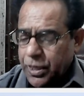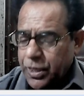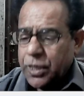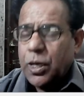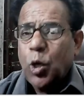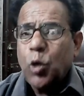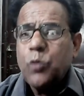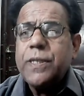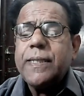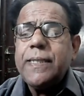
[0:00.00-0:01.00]

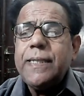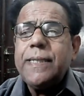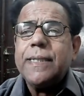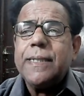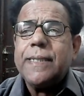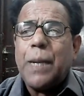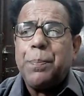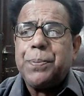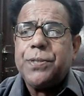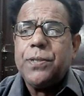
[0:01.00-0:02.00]
however, these
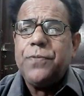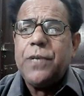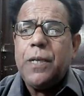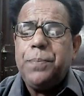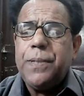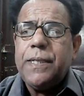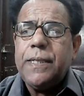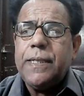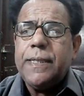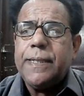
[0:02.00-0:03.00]
concepts will
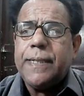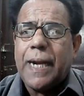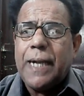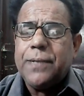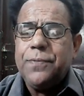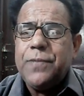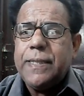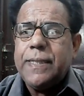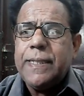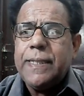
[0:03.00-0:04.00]
be dealt
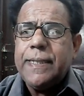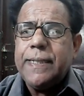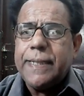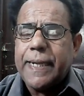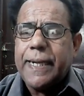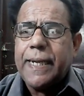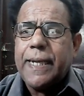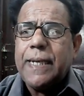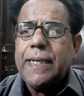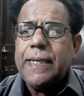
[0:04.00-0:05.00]
with in
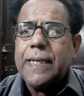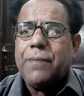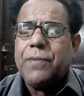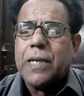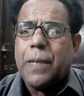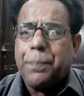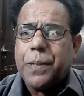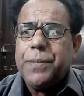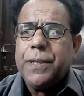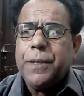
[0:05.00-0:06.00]
detail in our
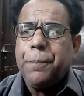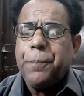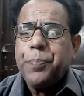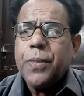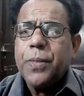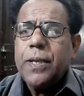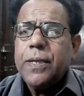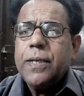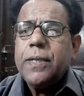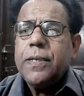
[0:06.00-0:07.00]
upcoming
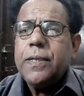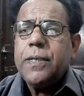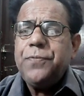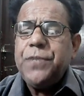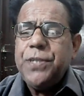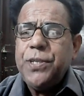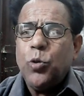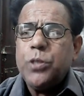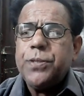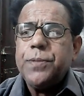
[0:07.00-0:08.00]

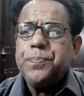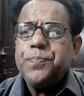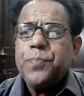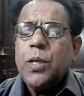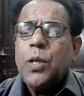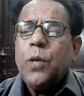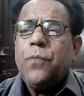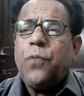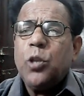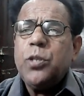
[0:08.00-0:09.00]
videos.
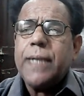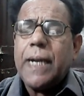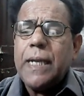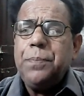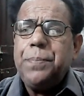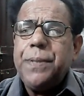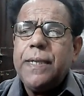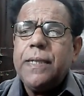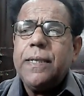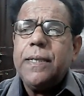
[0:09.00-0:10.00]
For the time
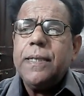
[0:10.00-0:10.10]
being,